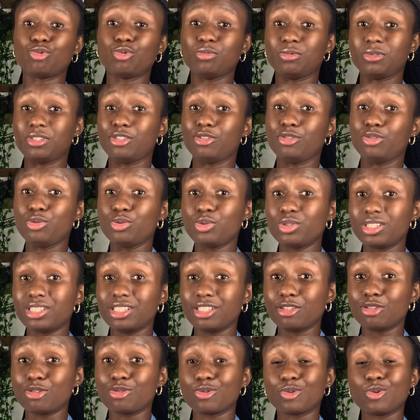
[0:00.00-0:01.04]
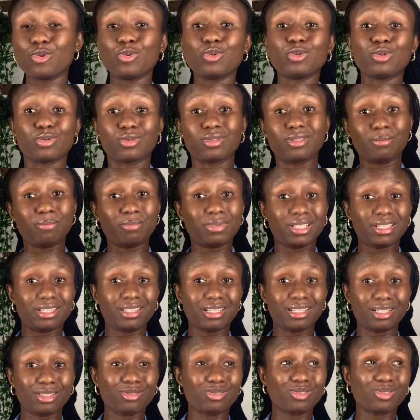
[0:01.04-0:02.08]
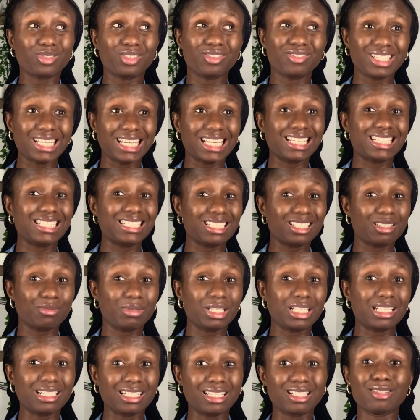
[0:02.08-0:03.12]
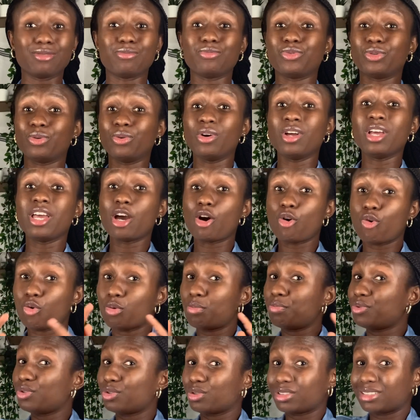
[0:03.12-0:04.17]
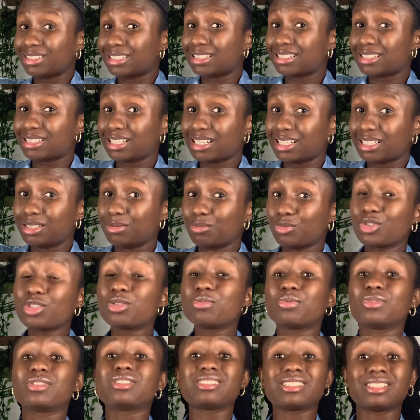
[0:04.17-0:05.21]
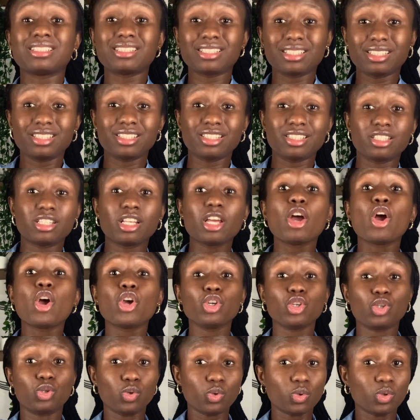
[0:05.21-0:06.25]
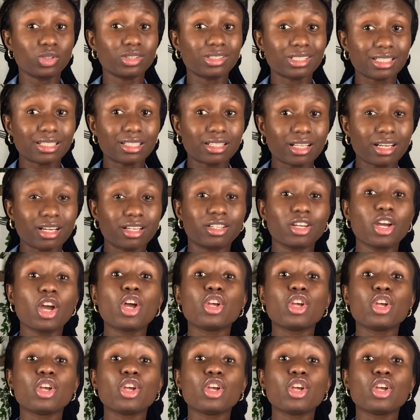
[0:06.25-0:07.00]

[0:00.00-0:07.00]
using to go to the plane. I don't know if that English makes sense, but hope you understand. The most important thing is you understand.